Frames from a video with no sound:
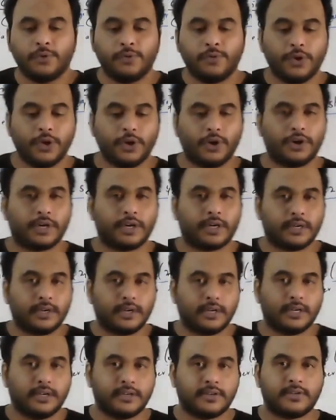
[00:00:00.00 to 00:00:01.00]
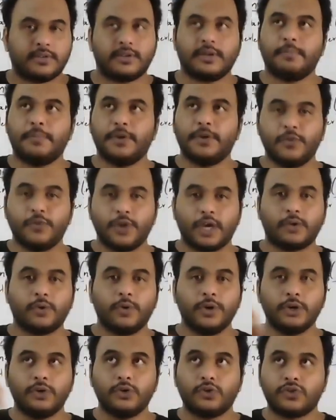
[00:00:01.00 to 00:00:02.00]
we are
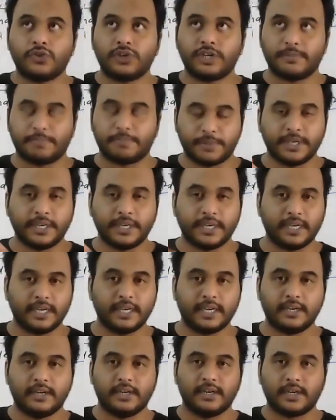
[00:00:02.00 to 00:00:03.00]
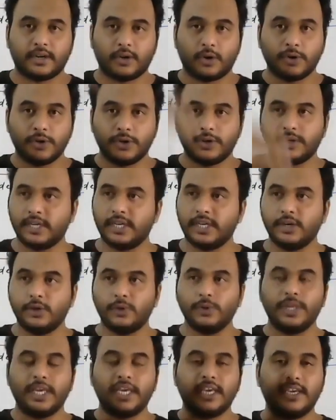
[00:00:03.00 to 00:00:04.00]
going to step
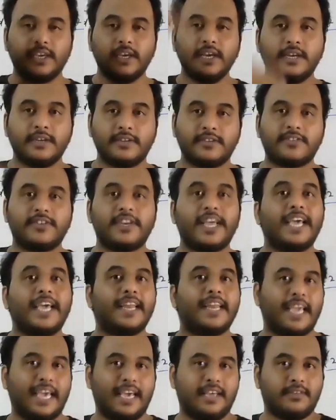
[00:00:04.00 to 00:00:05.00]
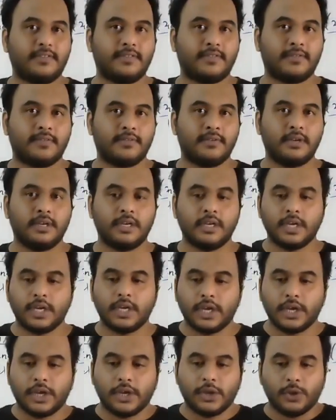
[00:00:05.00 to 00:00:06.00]
into the staircase.
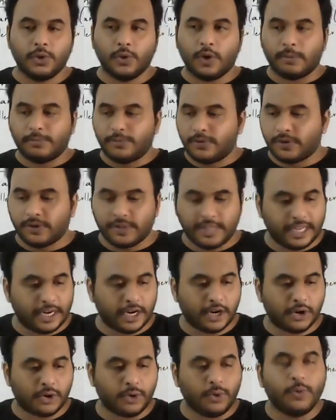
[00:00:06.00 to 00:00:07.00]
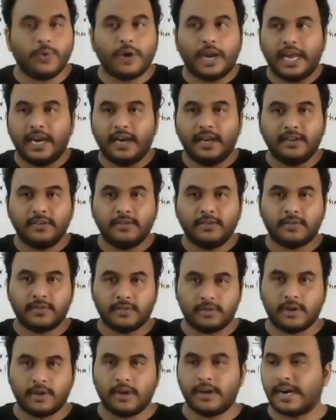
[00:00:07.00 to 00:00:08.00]
You observe there are two
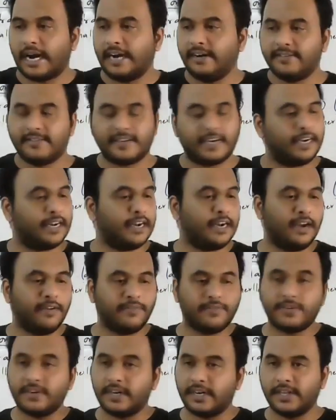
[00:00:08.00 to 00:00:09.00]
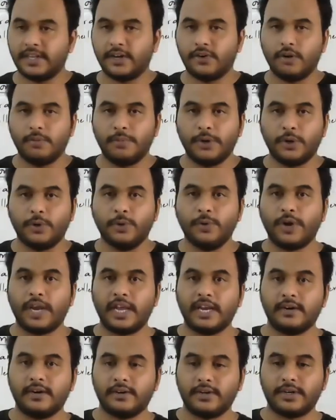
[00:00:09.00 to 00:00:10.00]
railings, right side and left side. There will be two
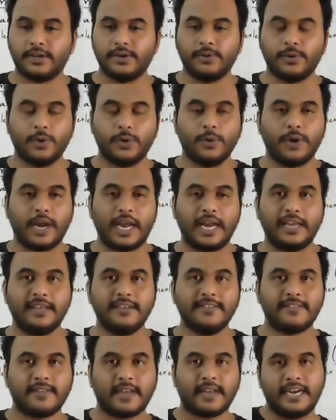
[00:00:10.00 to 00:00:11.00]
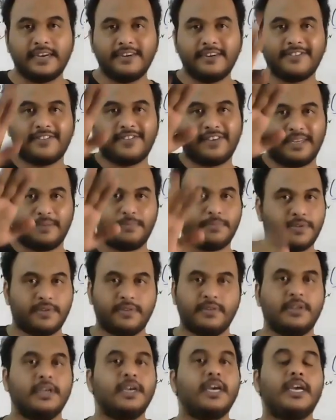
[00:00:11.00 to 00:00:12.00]
railings and
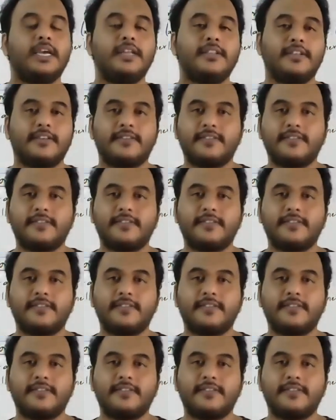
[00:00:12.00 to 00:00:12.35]
steps. In the